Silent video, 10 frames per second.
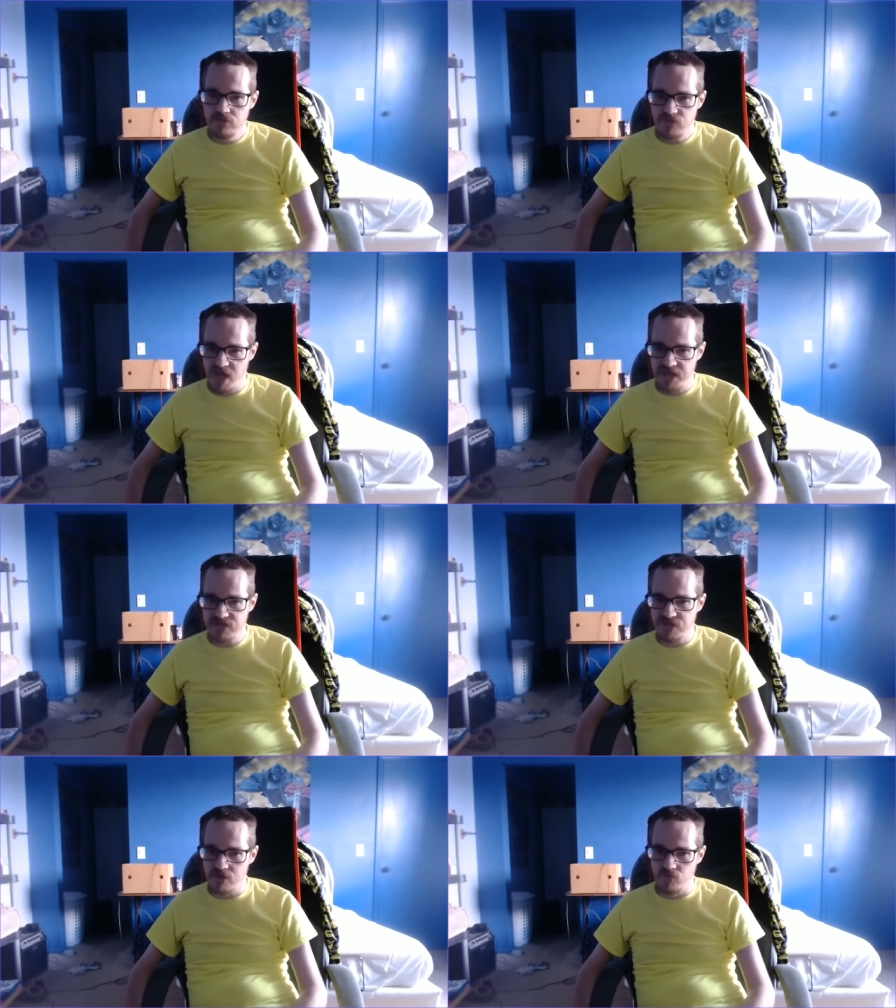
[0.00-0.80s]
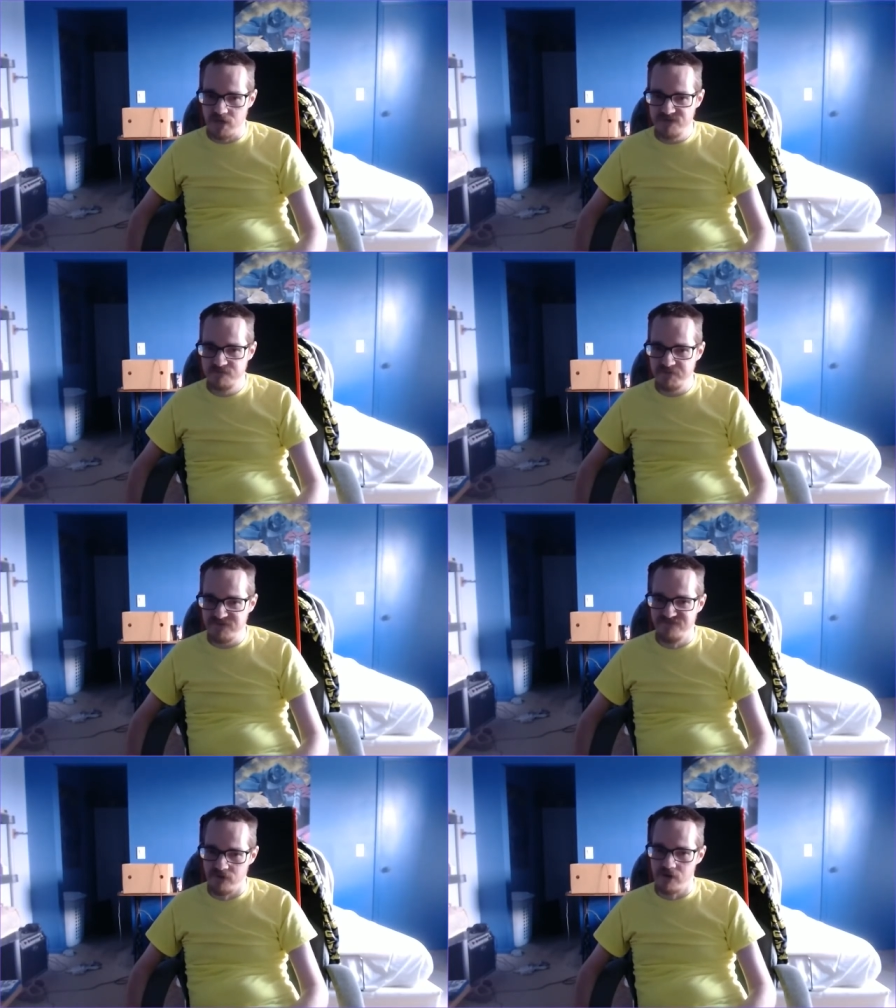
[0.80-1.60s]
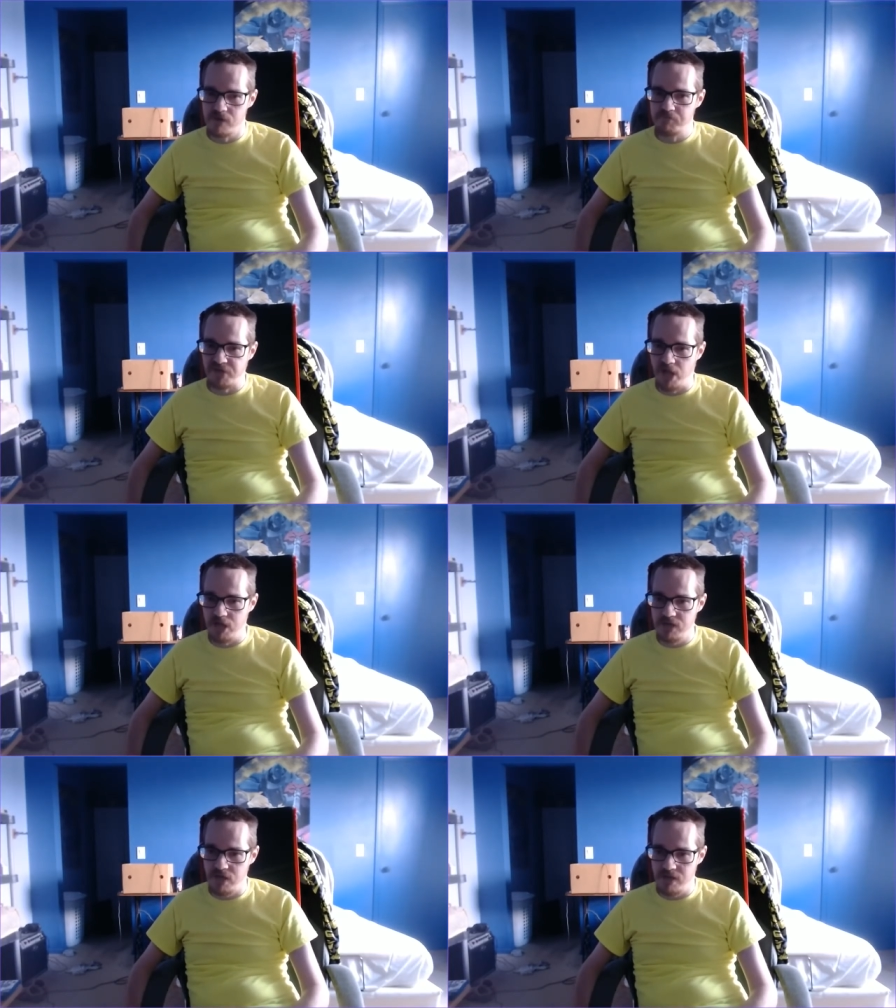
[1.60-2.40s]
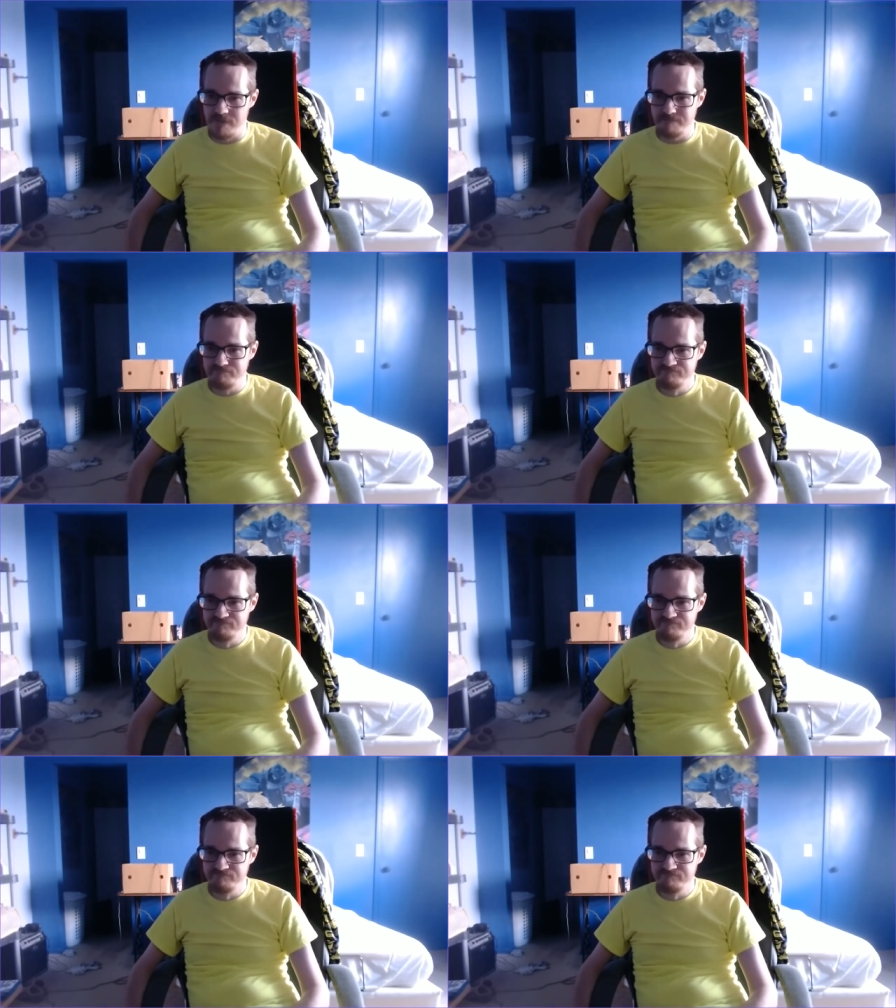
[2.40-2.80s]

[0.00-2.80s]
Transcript: like there was before, but um,